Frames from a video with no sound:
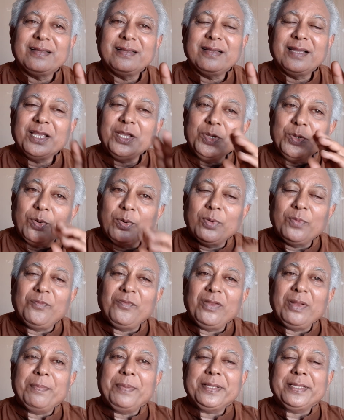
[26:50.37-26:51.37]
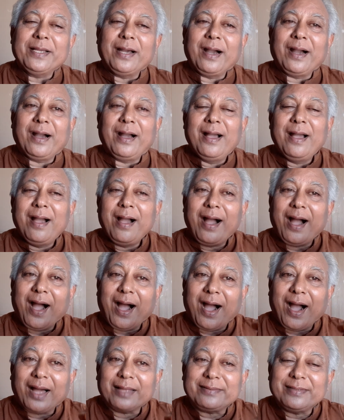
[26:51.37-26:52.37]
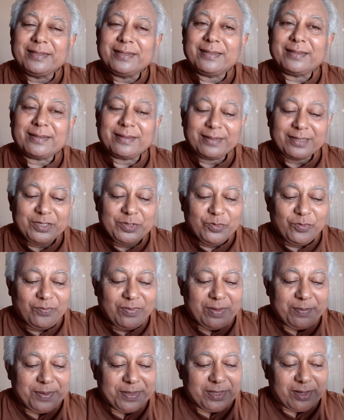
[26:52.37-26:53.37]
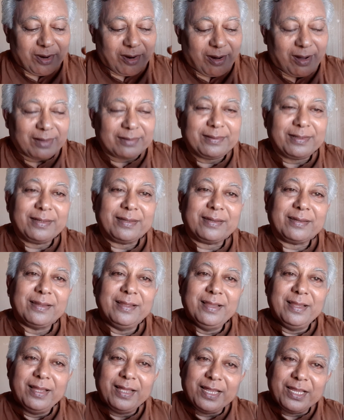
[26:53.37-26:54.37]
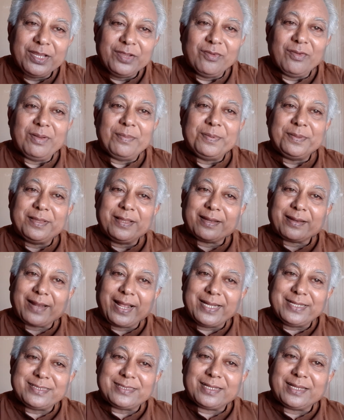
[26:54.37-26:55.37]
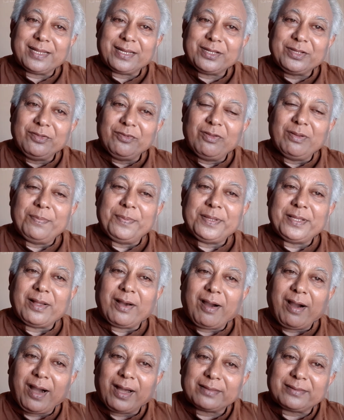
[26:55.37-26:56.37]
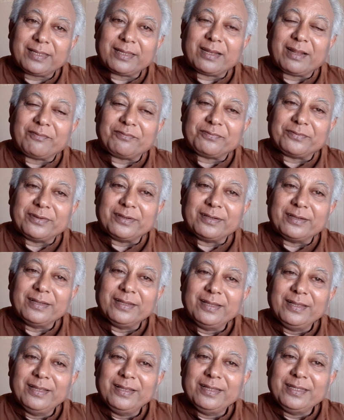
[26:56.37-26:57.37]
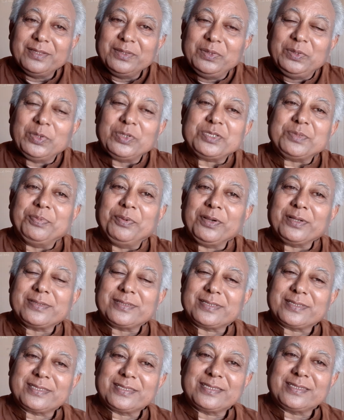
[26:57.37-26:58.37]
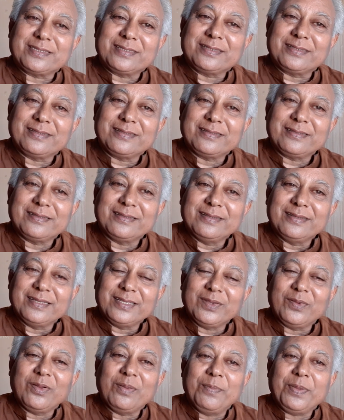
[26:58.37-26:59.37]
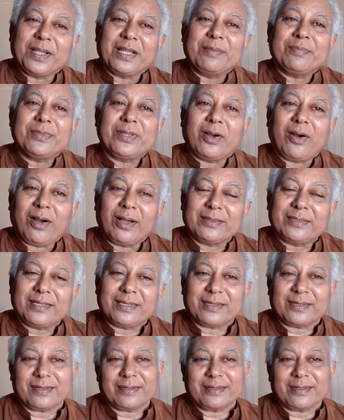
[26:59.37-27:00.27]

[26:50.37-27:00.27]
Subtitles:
You will be the author. You will be the author. You will be the writer. You will be the author of those books. You will become the author.